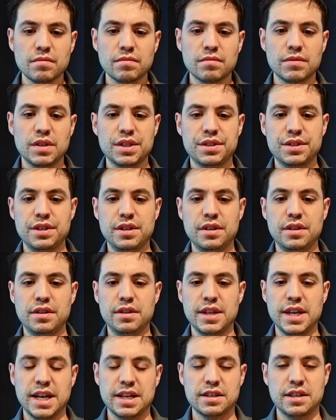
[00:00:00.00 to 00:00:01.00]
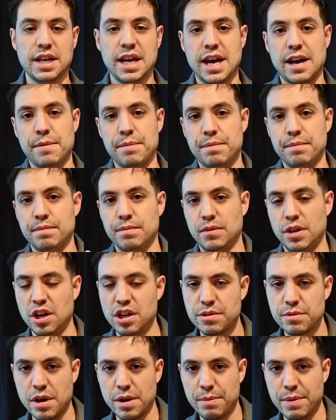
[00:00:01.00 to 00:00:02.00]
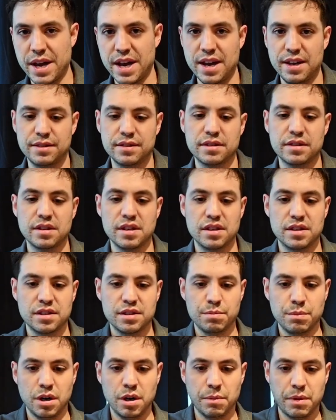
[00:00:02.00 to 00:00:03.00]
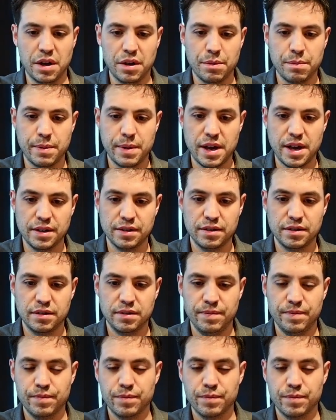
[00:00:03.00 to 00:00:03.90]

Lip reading: This year they actually had largemouth bass, smallmouth bass.